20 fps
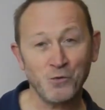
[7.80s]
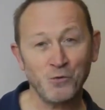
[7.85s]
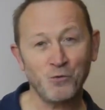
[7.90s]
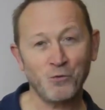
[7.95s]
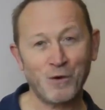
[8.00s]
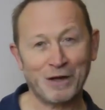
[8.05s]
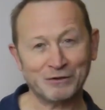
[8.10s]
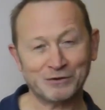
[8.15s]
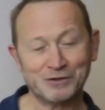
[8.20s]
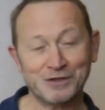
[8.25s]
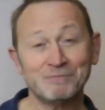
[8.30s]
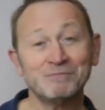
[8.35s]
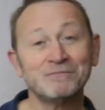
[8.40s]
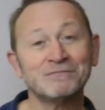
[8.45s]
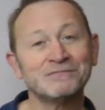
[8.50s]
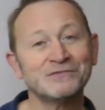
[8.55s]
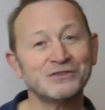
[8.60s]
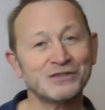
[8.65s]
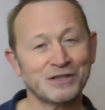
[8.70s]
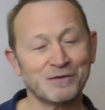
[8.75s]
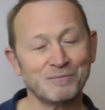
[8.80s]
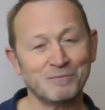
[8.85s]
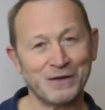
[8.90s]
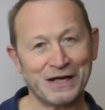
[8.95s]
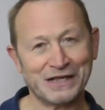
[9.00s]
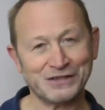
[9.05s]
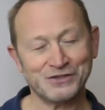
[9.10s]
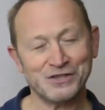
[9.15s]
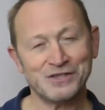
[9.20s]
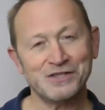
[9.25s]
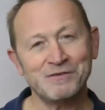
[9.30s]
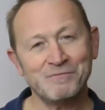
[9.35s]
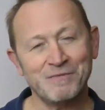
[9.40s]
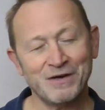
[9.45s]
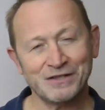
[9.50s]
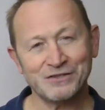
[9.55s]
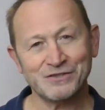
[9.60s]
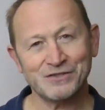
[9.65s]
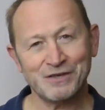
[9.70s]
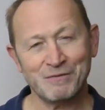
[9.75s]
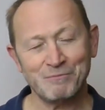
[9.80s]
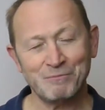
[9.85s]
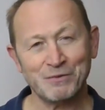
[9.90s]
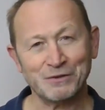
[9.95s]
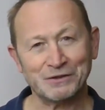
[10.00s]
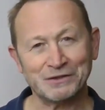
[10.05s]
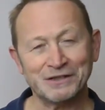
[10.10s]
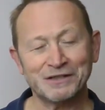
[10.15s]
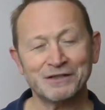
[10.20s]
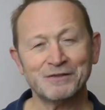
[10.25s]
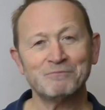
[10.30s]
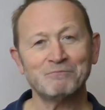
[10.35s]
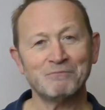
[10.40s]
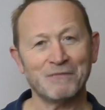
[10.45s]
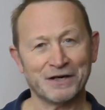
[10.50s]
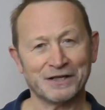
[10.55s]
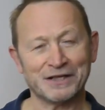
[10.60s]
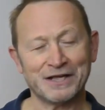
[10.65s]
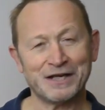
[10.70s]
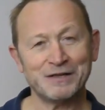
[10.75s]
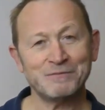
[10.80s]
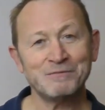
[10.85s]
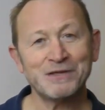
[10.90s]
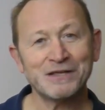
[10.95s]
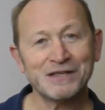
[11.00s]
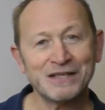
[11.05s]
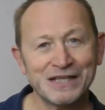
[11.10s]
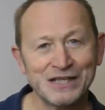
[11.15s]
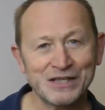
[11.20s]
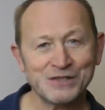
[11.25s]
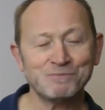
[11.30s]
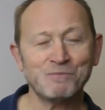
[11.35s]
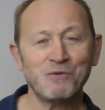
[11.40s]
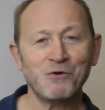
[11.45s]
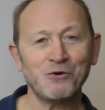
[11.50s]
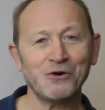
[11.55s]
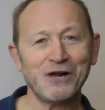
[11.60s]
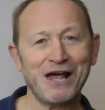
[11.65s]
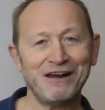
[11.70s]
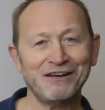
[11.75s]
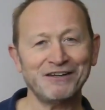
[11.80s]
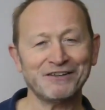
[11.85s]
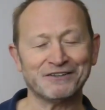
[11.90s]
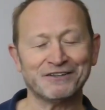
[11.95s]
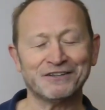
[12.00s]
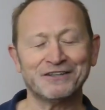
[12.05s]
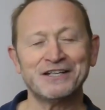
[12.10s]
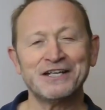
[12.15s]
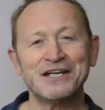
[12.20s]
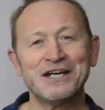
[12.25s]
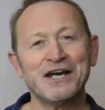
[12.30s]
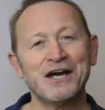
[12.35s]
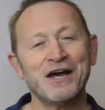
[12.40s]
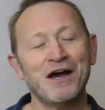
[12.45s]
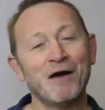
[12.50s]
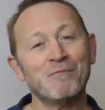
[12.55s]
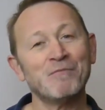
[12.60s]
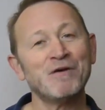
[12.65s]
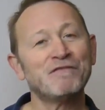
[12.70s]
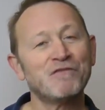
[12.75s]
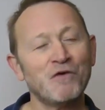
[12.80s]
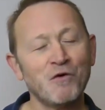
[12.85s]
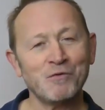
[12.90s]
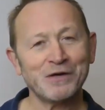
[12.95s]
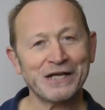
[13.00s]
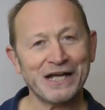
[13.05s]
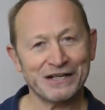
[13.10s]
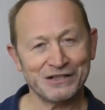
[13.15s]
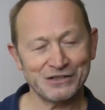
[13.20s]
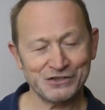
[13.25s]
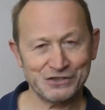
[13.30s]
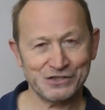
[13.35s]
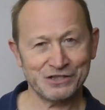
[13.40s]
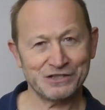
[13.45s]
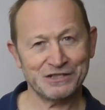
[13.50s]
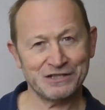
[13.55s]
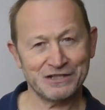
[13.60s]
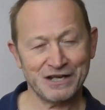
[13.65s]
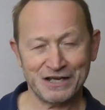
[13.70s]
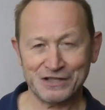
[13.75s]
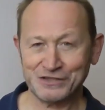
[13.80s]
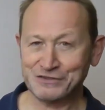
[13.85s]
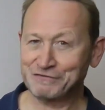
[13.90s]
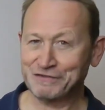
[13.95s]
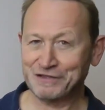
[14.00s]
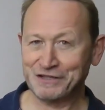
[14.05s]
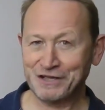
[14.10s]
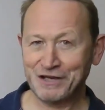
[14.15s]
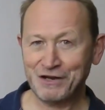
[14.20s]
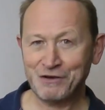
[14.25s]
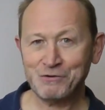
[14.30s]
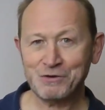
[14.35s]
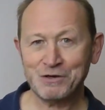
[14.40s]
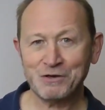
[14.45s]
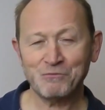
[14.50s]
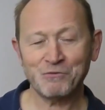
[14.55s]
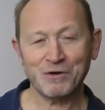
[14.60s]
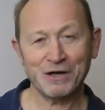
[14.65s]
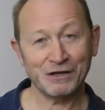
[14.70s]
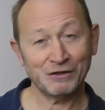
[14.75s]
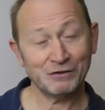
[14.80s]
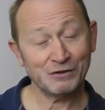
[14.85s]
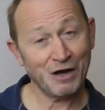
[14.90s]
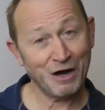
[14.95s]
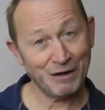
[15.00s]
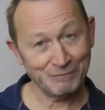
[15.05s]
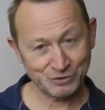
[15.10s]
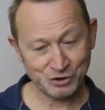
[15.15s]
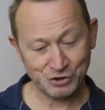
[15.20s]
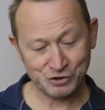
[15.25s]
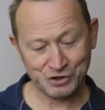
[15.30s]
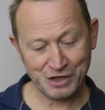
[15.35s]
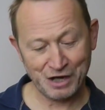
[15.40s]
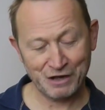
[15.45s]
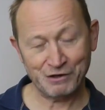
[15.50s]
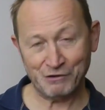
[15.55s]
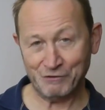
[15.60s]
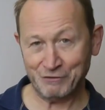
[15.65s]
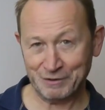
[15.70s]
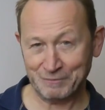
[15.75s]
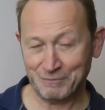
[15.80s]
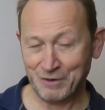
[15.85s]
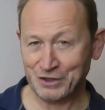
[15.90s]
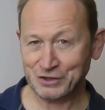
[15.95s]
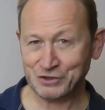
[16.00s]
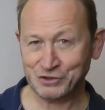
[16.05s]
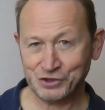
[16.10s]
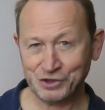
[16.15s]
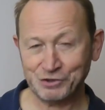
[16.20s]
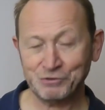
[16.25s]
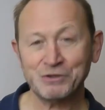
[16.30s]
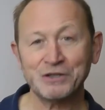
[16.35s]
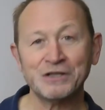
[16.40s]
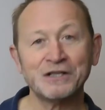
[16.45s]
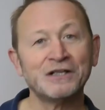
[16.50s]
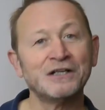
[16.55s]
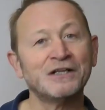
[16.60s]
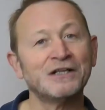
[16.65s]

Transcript: Welcome to Complexity Made Simple. My name is Paul Allen and before we get into today's video, well, I'm just going to remind you